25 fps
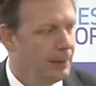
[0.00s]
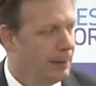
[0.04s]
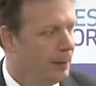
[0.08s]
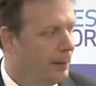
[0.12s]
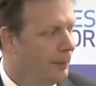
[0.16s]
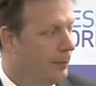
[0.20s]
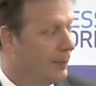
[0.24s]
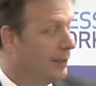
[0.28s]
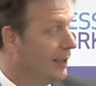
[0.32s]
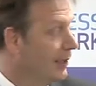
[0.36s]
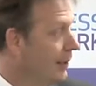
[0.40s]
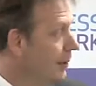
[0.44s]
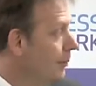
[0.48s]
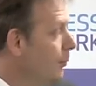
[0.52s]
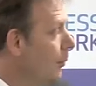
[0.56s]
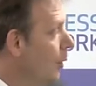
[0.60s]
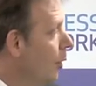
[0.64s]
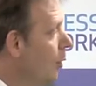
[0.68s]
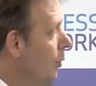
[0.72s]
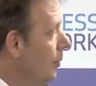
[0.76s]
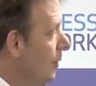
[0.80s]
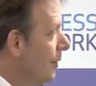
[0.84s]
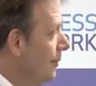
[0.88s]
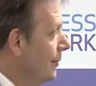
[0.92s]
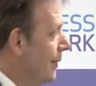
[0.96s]
But at
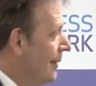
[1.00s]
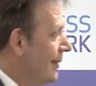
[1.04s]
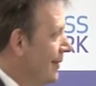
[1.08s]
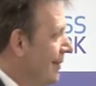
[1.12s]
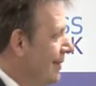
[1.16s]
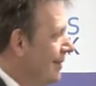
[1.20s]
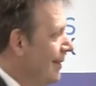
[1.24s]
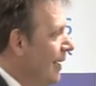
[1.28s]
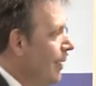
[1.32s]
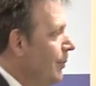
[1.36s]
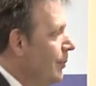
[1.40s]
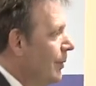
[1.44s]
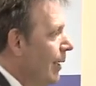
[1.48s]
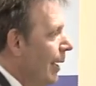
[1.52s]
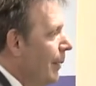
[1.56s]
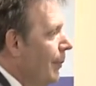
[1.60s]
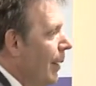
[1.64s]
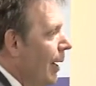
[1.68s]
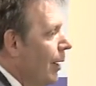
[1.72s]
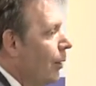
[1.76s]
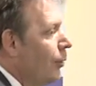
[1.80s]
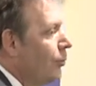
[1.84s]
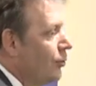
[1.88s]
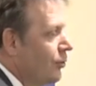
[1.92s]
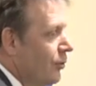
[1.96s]
the same time,
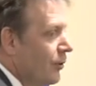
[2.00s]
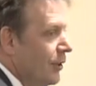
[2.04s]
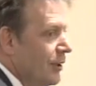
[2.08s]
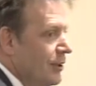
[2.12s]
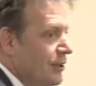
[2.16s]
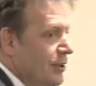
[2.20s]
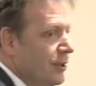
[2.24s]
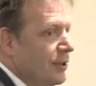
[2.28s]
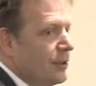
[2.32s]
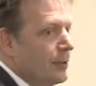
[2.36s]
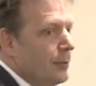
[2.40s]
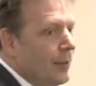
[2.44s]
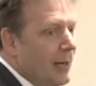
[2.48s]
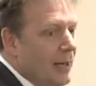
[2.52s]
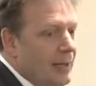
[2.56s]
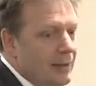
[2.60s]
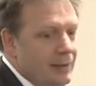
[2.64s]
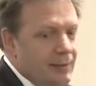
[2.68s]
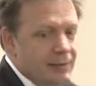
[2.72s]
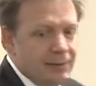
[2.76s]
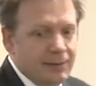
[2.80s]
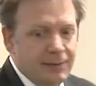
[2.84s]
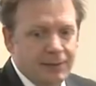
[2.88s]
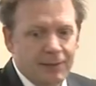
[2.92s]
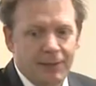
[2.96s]
I also
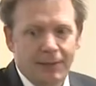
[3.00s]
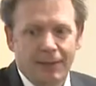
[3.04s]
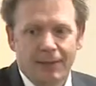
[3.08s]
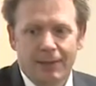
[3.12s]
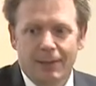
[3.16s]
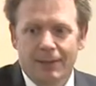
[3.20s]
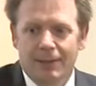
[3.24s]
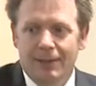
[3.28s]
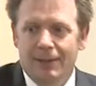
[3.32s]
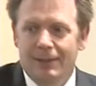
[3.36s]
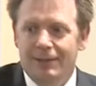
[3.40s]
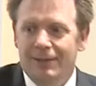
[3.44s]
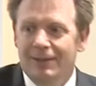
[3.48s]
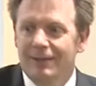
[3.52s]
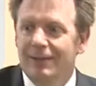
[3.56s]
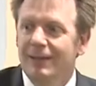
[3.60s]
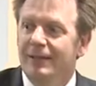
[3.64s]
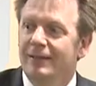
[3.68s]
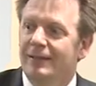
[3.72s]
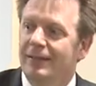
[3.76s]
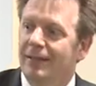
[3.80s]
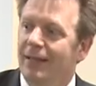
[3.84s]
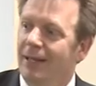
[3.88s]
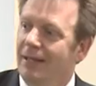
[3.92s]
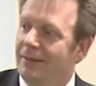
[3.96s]
legitimize the
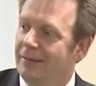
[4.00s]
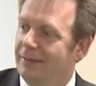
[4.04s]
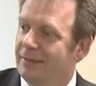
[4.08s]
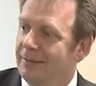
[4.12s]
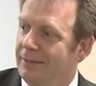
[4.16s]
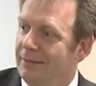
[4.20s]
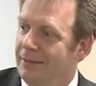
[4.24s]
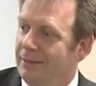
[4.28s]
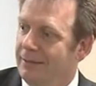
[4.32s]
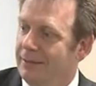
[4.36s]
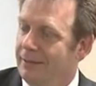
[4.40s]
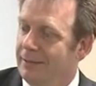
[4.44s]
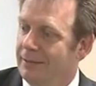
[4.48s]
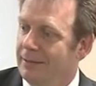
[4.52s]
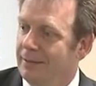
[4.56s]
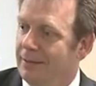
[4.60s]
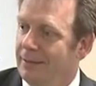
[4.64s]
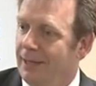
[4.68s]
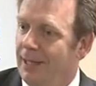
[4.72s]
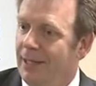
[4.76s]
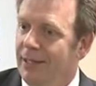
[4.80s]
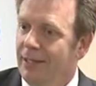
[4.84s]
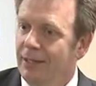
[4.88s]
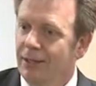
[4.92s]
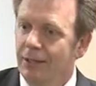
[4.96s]
things that I see.
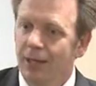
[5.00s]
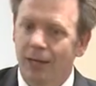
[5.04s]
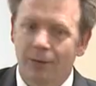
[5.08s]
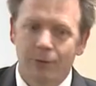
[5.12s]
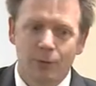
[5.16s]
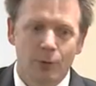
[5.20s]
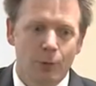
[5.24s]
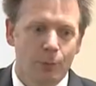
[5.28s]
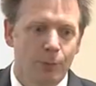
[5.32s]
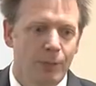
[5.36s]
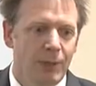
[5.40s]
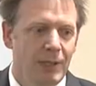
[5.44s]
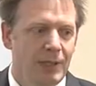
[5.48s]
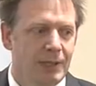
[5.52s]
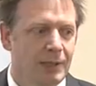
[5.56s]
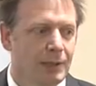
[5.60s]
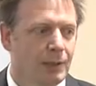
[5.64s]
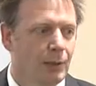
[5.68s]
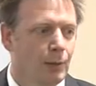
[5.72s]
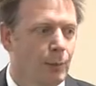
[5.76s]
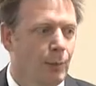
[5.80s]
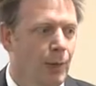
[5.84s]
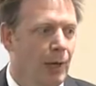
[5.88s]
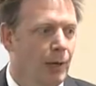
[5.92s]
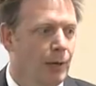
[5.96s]
I need to have an
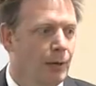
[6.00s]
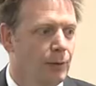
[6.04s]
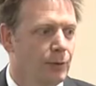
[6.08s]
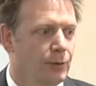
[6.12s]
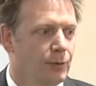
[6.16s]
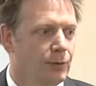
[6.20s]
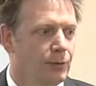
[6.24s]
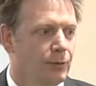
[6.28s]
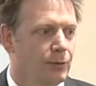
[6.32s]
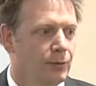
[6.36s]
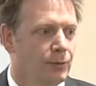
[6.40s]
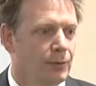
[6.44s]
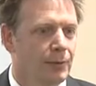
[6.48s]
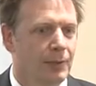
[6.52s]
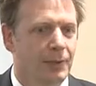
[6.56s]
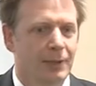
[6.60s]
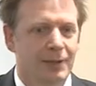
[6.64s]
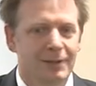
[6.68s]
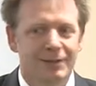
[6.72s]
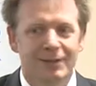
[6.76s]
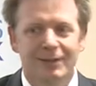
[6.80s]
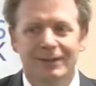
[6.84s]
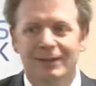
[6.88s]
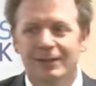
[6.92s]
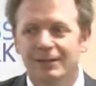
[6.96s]
opinion about,
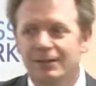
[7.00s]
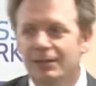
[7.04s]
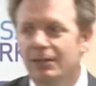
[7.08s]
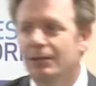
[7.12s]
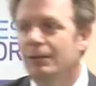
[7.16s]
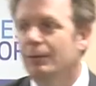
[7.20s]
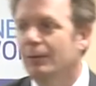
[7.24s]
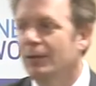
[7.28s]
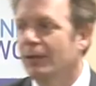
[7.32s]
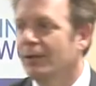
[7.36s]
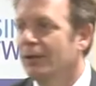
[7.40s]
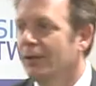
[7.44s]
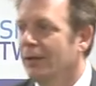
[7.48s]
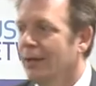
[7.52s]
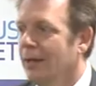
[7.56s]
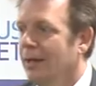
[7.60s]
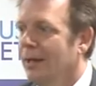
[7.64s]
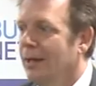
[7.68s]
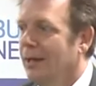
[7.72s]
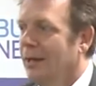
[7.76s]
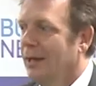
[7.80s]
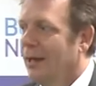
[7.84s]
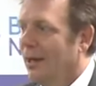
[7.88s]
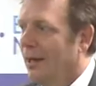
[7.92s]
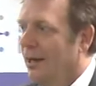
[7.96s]
is it legitimate
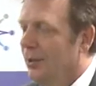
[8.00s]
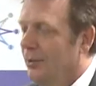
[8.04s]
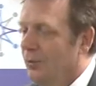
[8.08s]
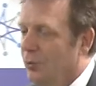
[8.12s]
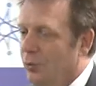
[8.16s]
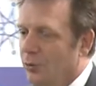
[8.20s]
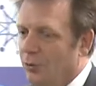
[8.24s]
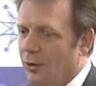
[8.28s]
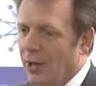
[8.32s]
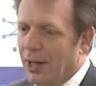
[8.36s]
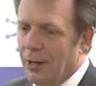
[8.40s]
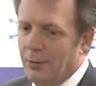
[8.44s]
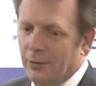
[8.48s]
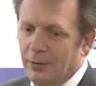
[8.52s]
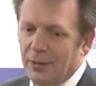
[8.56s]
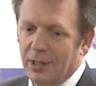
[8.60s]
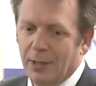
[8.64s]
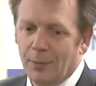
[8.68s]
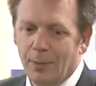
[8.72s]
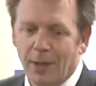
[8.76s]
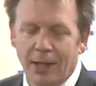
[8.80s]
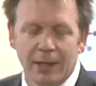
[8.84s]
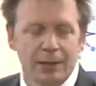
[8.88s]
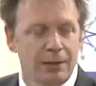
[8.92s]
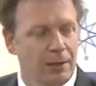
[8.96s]
to drive
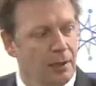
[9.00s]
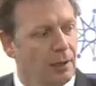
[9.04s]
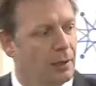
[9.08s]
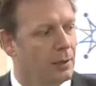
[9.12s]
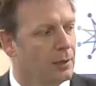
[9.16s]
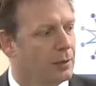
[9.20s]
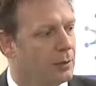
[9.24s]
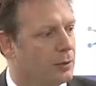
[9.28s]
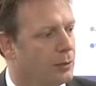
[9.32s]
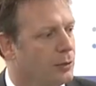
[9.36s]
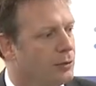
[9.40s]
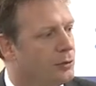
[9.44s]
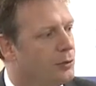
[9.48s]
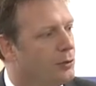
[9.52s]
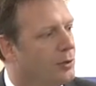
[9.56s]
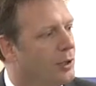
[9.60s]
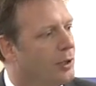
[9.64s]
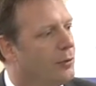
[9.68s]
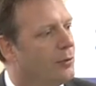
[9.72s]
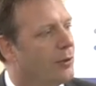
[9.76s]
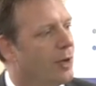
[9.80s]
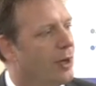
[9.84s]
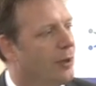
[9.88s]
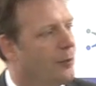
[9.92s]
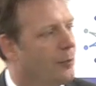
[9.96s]
here by car, or should I
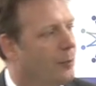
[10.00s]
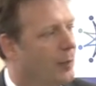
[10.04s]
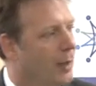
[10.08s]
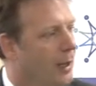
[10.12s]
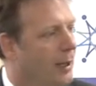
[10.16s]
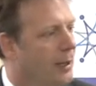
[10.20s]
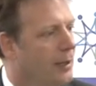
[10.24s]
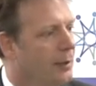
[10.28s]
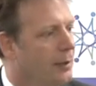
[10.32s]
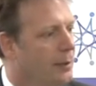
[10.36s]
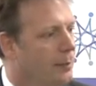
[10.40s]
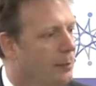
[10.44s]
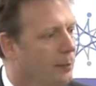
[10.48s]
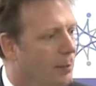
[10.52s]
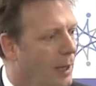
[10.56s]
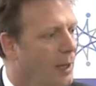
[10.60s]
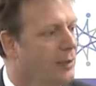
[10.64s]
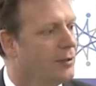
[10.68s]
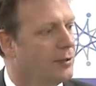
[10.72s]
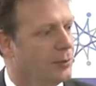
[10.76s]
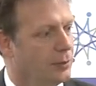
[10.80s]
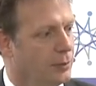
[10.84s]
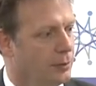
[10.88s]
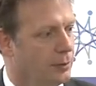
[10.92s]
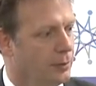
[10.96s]
drive by
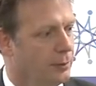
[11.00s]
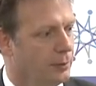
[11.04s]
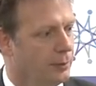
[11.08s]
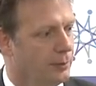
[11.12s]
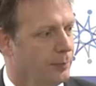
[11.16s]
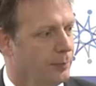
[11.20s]
bicycle